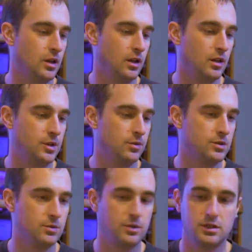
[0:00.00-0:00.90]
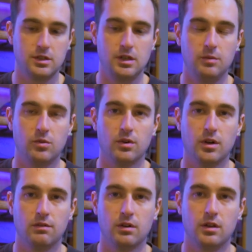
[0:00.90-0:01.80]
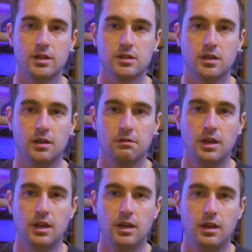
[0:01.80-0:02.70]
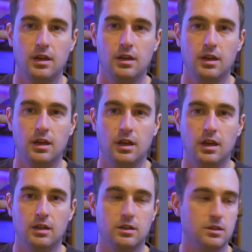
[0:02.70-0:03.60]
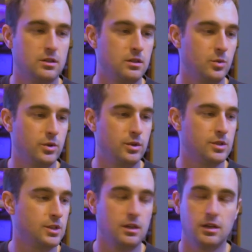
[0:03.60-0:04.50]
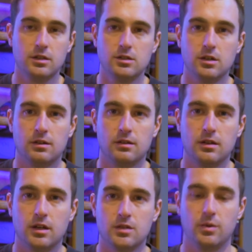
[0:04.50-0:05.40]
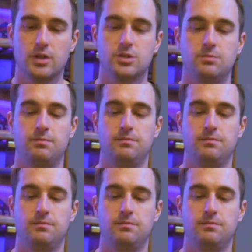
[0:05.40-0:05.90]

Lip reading: Let me know what you want to see more of or less of, and we'll do this again next year. Thanks for watching.